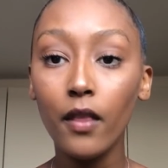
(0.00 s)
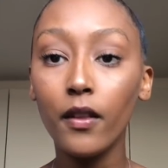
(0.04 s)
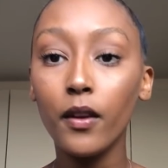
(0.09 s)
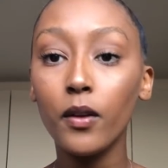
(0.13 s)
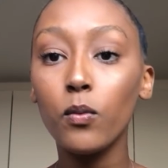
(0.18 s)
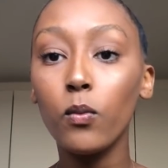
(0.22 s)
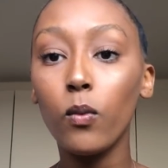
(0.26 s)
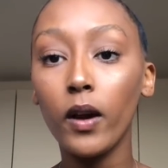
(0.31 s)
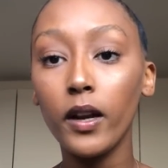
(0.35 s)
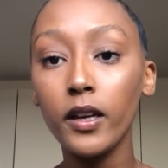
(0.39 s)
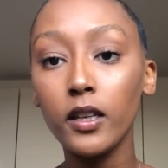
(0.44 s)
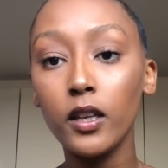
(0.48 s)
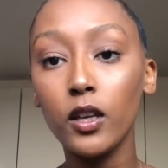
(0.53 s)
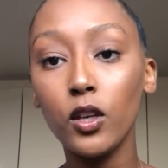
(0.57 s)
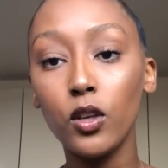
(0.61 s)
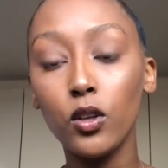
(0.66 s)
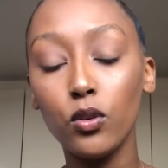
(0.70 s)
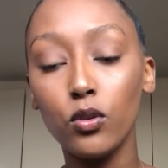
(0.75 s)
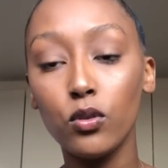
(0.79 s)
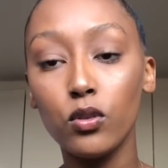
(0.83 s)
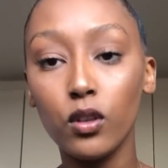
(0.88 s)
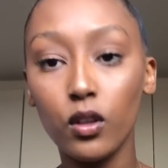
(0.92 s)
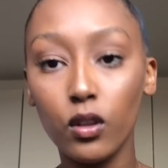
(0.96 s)
that one can
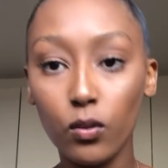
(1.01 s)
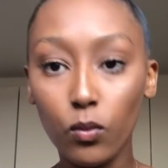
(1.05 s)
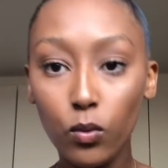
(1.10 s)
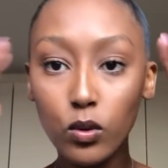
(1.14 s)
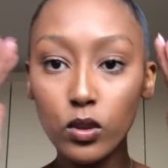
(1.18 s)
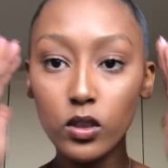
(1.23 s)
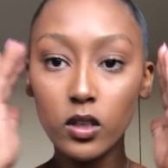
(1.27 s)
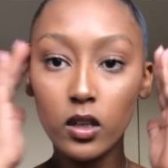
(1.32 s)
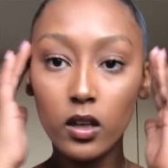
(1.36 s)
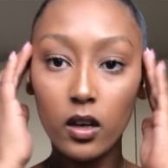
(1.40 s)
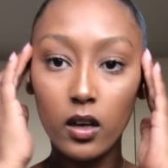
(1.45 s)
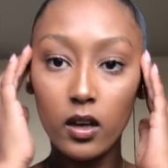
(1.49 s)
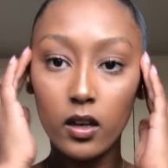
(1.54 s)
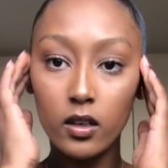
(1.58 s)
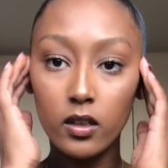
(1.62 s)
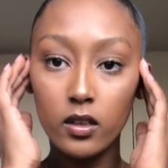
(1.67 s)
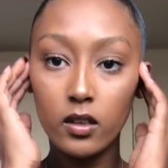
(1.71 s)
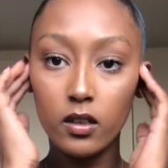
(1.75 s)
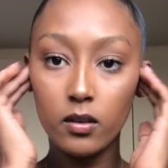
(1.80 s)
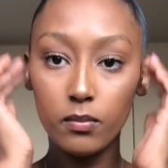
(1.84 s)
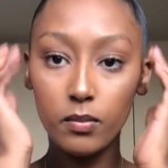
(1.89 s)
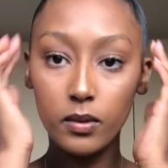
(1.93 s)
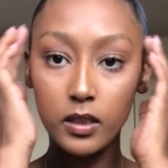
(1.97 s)
use in the
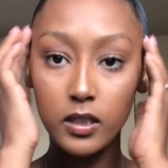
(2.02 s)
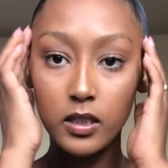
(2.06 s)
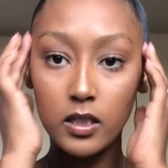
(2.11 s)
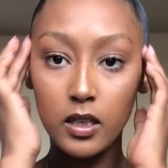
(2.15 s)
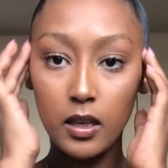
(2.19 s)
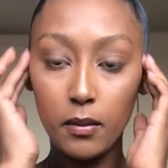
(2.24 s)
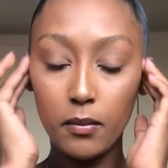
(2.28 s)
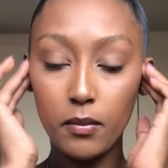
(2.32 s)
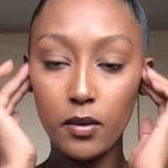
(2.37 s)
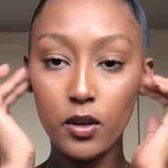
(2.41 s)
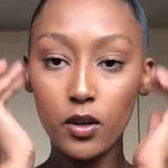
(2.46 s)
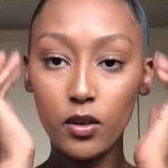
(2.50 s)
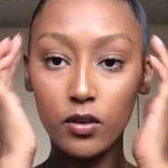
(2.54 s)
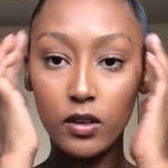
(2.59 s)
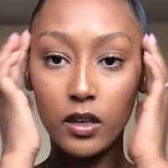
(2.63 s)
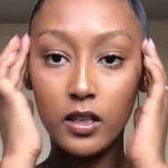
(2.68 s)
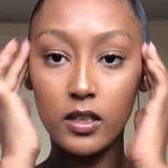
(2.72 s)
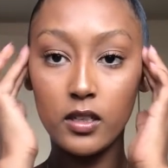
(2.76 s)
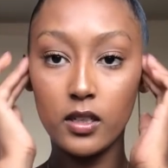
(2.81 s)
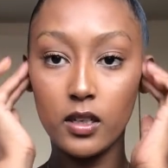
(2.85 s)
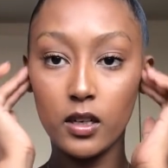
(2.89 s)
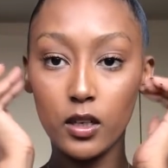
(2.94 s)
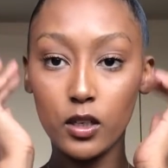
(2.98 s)
waterline, please let me know. That
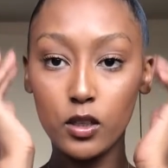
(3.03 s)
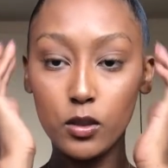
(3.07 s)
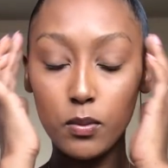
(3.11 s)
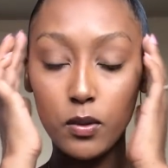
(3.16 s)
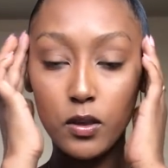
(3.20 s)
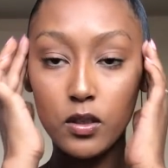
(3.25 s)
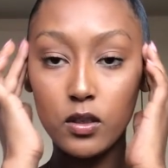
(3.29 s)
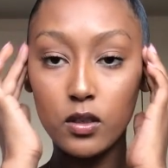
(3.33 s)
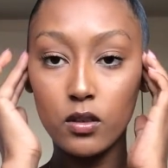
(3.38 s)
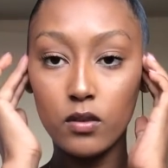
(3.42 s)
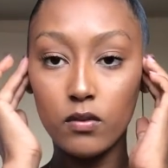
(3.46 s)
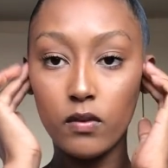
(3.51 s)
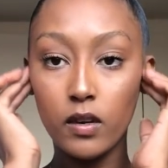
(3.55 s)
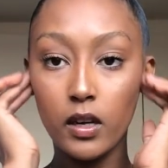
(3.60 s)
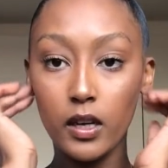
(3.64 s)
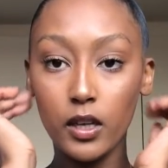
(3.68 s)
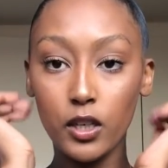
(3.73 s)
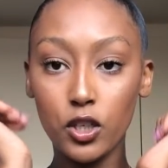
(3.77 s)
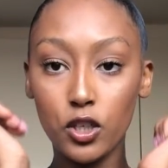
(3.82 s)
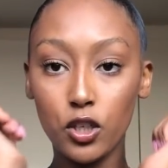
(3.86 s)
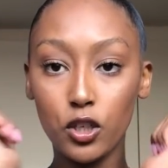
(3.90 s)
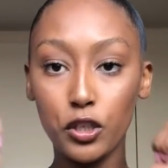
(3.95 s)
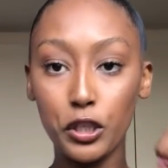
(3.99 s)
is inexpensive.
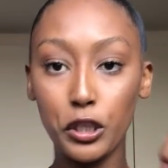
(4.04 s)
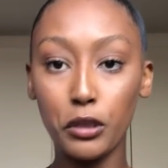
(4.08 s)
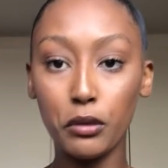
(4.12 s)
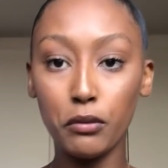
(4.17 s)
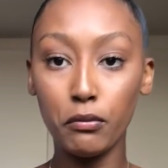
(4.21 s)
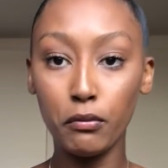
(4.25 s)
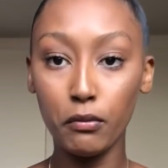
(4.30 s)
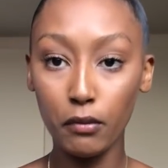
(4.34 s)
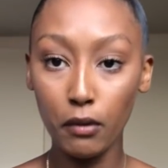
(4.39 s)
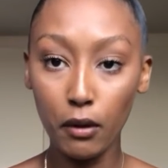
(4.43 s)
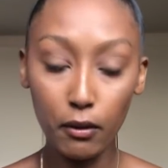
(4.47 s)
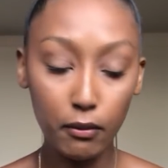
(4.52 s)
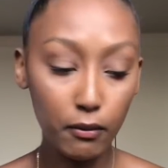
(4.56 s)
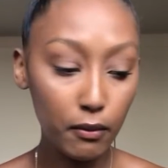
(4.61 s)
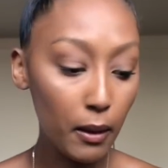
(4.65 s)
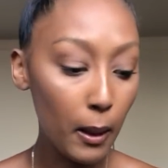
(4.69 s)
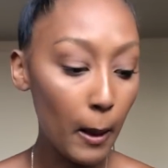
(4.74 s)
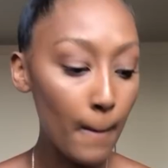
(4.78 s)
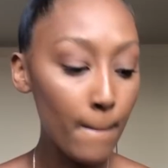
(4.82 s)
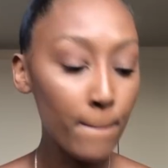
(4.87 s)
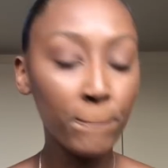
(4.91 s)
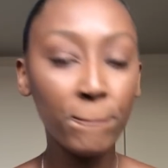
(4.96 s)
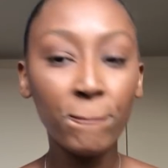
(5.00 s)
Let your girl know.
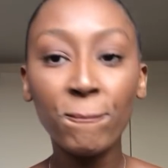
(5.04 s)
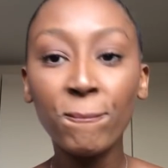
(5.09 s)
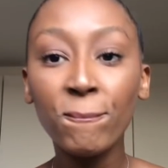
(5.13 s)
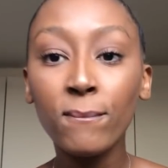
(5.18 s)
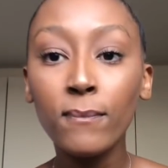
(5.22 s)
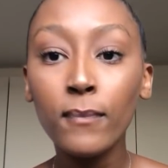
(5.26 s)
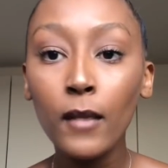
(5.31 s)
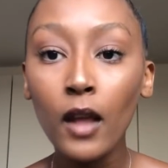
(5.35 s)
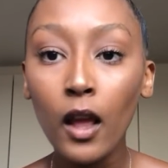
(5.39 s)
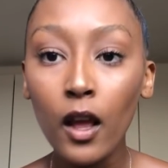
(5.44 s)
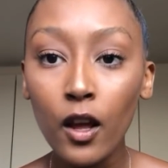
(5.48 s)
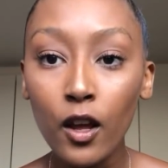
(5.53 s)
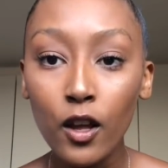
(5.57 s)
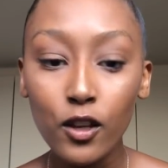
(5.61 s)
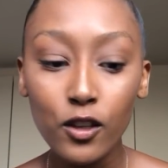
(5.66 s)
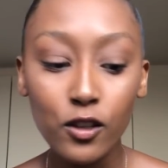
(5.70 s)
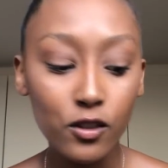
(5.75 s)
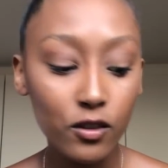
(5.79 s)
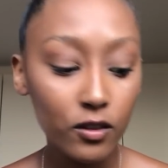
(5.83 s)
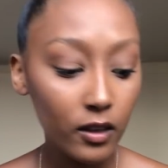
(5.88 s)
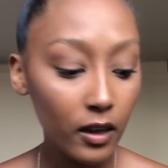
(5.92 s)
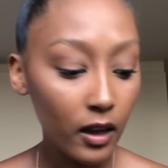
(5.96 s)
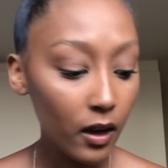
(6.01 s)

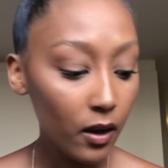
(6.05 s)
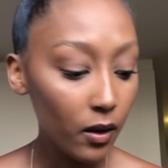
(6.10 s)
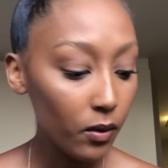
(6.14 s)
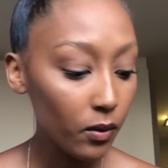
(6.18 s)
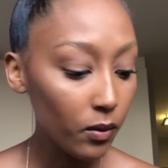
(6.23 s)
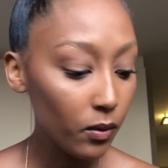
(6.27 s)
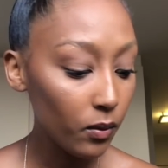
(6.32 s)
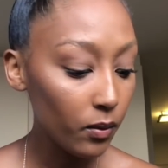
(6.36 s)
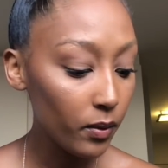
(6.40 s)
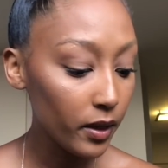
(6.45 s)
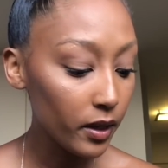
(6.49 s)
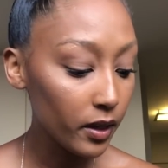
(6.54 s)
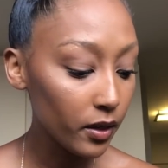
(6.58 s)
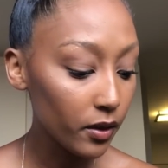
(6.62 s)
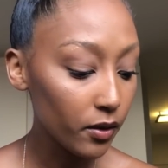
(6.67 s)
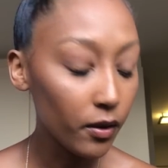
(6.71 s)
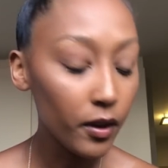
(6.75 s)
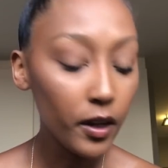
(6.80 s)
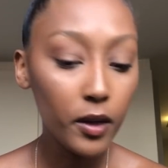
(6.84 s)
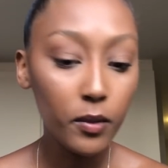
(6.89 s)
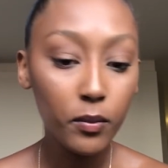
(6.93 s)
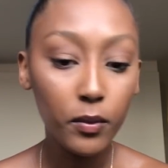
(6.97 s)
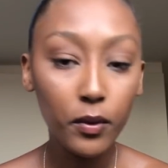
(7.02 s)
So now we're gonna
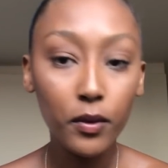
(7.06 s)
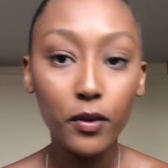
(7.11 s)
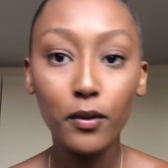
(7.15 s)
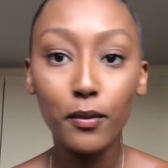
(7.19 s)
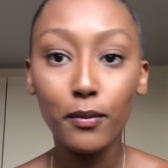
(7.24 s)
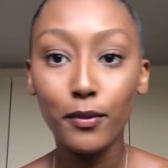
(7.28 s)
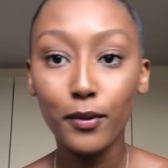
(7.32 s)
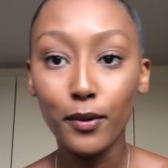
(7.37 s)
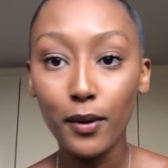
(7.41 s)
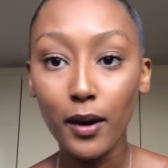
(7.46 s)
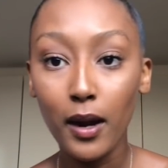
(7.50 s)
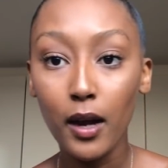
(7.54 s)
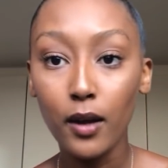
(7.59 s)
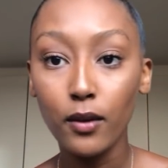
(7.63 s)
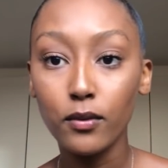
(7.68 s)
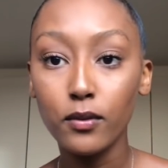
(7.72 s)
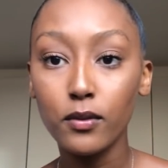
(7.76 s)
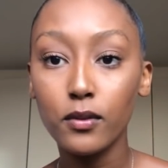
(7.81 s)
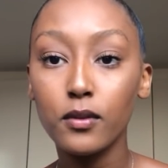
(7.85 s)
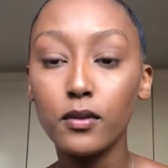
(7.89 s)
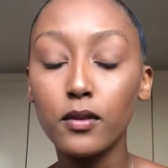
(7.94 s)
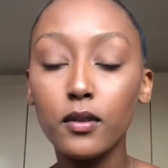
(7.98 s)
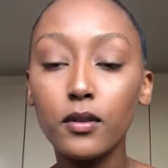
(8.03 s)
go in with the
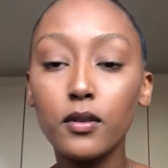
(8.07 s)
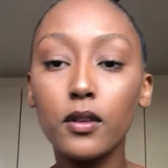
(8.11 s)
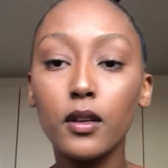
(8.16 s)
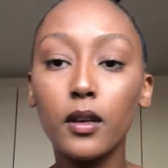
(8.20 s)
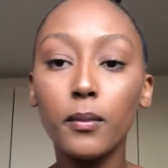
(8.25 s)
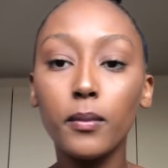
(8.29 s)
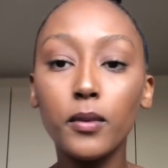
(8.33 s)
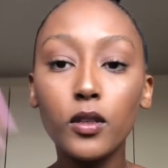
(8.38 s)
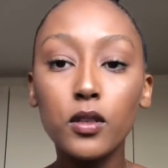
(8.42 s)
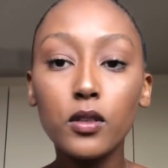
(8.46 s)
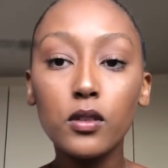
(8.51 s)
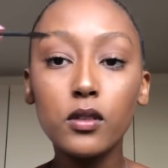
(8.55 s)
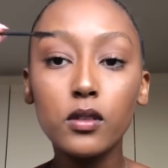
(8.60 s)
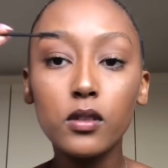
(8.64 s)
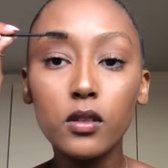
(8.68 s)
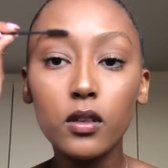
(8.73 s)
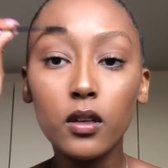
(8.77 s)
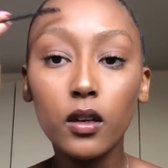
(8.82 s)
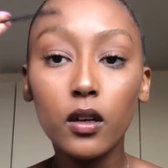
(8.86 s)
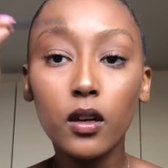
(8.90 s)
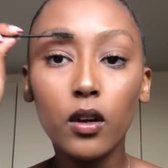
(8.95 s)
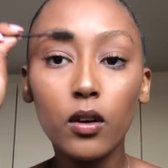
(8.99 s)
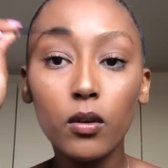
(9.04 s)
brows. So let me just
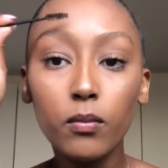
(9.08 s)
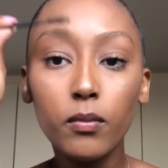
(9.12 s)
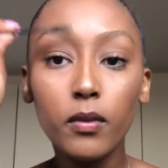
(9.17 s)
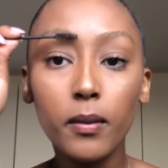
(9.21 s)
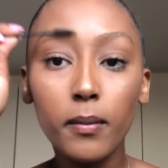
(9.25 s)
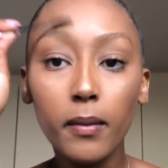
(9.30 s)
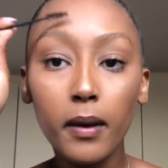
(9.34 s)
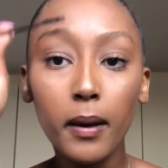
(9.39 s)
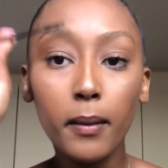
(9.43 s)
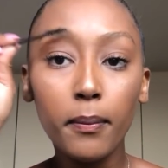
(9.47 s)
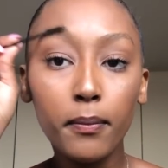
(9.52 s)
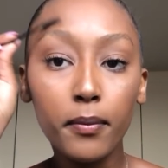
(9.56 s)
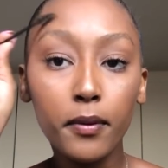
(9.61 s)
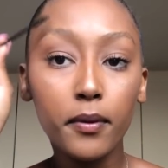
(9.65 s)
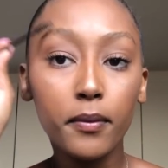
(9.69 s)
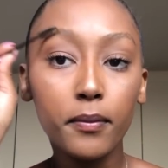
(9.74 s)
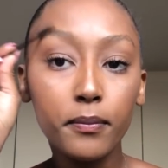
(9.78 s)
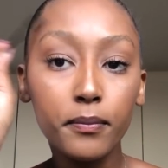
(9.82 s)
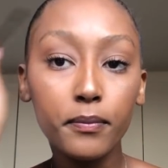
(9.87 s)
comb them up.